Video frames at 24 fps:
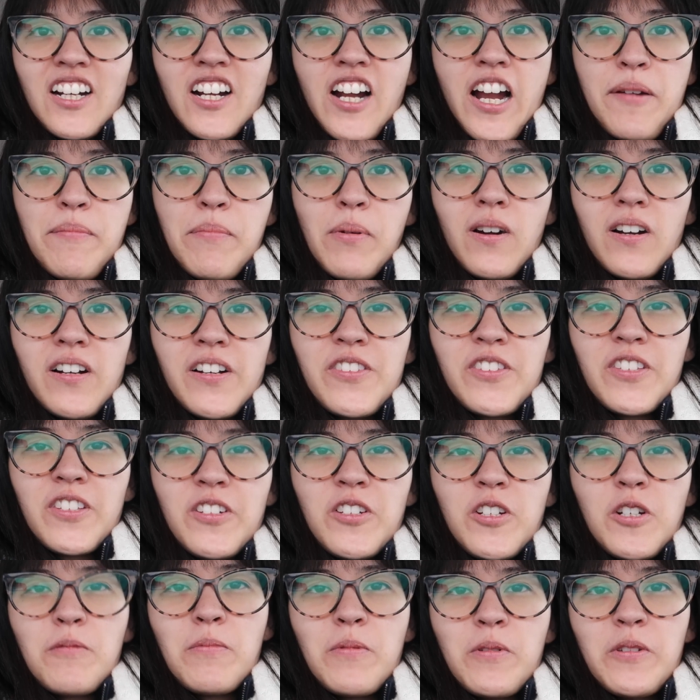All right, Barnes &
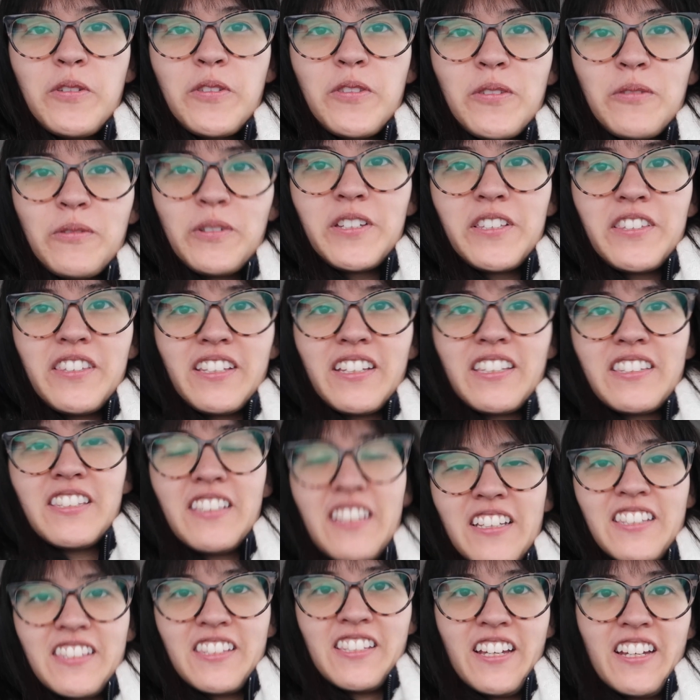Noble's was a
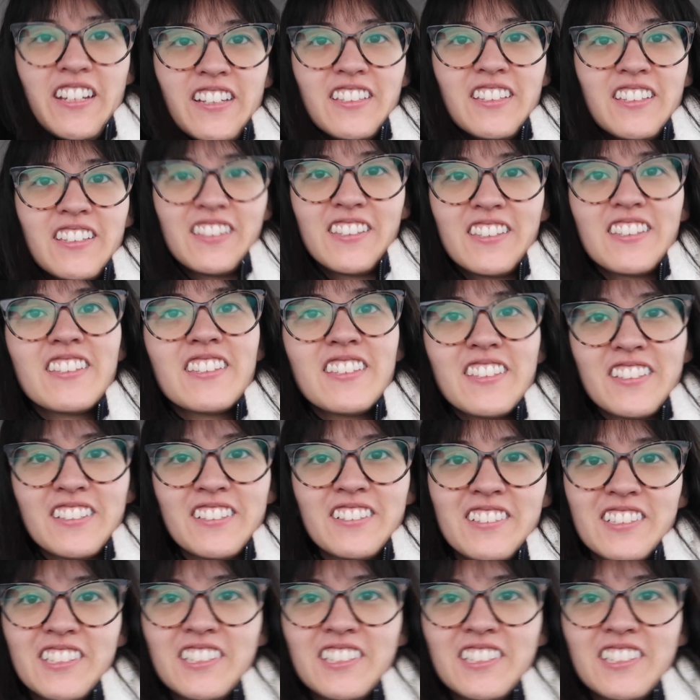success.